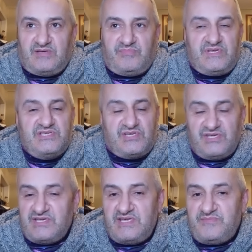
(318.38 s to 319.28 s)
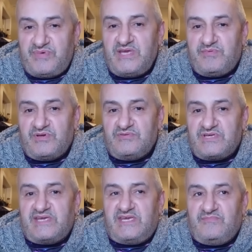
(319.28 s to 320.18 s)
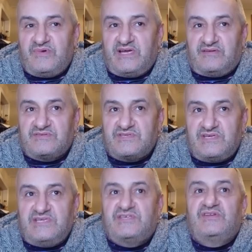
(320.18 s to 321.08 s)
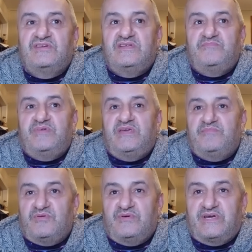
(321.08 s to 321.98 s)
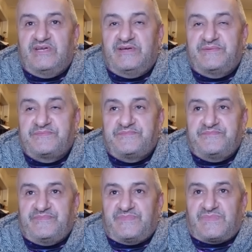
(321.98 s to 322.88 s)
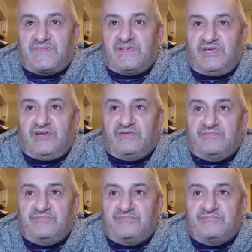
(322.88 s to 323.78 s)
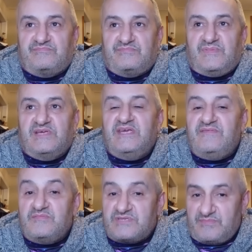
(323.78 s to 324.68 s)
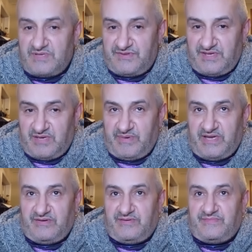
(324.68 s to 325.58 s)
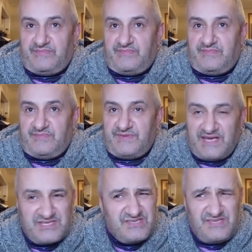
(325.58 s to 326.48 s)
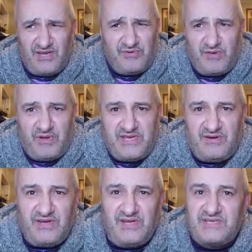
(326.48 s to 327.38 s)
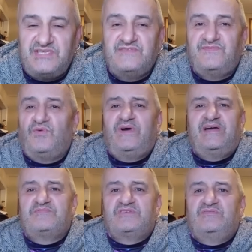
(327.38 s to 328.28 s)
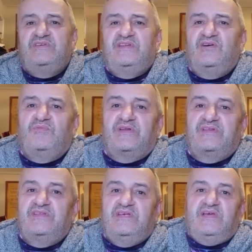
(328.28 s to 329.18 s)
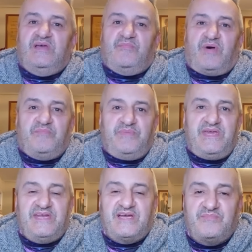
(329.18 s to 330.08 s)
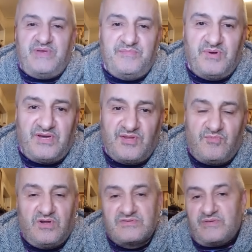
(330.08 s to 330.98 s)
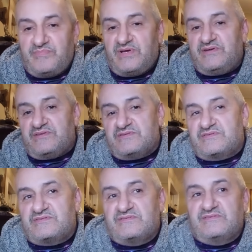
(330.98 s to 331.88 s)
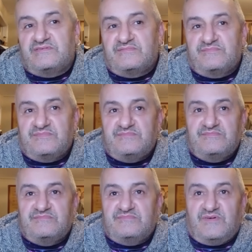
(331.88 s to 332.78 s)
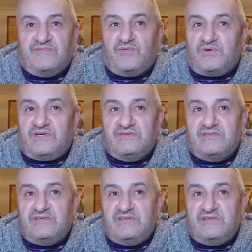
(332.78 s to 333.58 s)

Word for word: but he's going to need people who take him round. He's going to need people who are going to, you know, give him something to think about. That's the only way you learn because he's fought absolutely no one. And by beating up people like the Walter Burns um, of the world,